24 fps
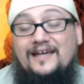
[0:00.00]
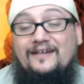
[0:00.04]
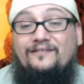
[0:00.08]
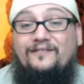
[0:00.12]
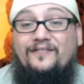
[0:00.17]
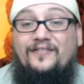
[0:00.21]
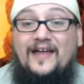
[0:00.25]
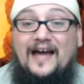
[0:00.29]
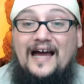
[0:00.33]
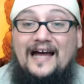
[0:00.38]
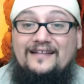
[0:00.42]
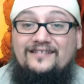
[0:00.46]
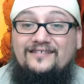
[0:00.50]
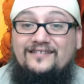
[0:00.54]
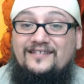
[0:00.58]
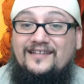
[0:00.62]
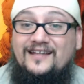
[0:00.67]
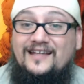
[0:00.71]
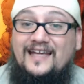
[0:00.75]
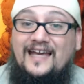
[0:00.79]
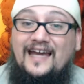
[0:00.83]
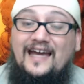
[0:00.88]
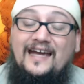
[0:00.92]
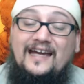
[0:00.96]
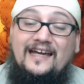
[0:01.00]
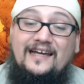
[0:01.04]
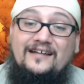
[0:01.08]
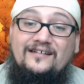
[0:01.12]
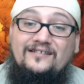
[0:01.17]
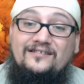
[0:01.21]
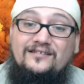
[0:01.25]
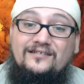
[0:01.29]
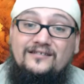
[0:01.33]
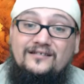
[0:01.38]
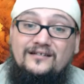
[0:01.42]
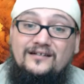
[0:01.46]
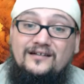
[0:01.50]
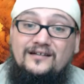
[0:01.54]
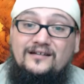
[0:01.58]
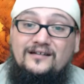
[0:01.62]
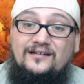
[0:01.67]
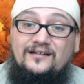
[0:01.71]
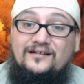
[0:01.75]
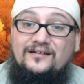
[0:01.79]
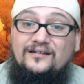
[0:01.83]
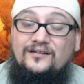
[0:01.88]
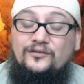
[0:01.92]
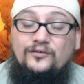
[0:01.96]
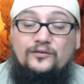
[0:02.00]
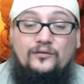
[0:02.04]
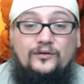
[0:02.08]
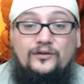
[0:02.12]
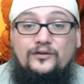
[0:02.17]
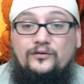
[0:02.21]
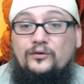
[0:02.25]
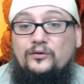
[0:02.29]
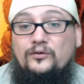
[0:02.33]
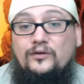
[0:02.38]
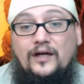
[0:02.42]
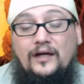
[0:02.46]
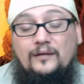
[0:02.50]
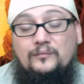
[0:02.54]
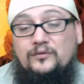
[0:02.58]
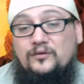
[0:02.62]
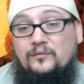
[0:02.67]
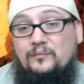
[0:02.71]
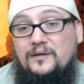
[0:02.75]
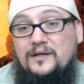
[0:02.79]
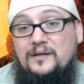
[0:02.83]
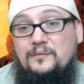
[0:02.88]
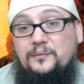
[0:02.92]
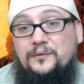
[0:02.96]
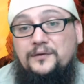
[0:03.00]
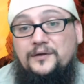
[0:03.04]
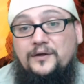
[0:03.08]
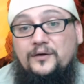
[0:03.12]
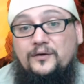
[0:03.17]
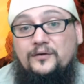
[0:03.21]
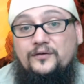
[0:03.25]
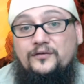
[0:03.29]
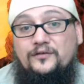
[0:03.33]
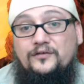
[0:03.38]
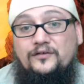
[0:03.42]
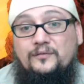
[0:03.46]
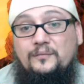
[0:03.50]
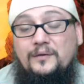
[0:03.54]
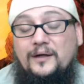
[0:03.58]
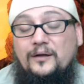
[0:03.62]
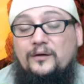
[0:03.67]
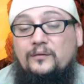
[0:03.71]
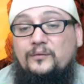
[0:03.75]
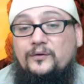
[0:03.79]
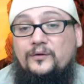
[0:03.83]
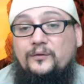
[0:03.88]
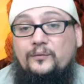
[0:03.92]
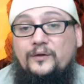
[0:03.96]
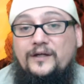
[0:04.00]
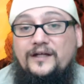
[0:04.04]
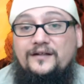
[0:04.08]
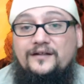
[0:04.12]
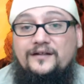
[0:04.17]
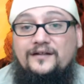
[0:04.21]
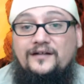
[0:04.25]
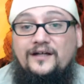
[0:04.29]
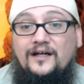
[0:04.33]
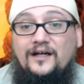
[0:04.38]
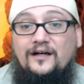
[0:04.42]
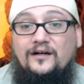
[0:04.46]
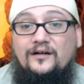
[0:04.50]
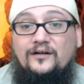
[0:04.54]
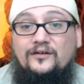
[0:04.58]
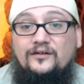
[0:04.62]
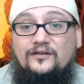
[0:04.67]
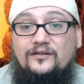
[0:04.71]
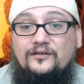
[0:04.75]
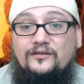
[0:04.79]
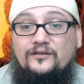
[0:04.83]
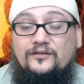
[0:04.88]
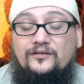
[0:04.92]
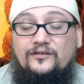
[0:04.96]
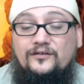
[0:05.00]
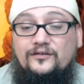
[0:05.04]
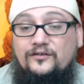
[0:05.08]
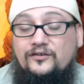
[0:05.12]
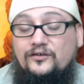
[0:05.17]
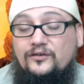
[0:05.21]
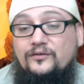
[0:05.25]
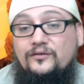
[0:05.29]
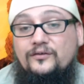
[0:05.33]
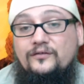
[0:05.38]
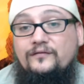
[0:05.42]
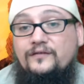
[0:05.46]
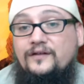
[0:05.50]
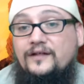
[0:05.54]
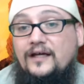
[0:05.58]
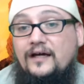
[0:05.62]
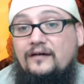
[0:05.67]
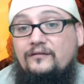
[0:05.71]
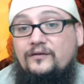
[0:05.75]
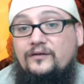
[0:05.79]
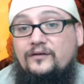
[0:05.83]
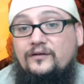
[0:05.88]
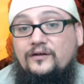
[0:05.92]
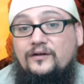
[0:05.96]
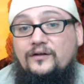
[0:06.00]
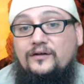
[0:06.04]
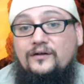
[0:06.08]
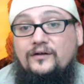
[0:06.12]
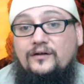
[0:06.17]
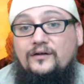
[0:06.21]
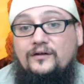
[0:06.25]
If that's the case, there's only two types of people, you know. There's the parable of the wheat and the tares. There's the children of the devil,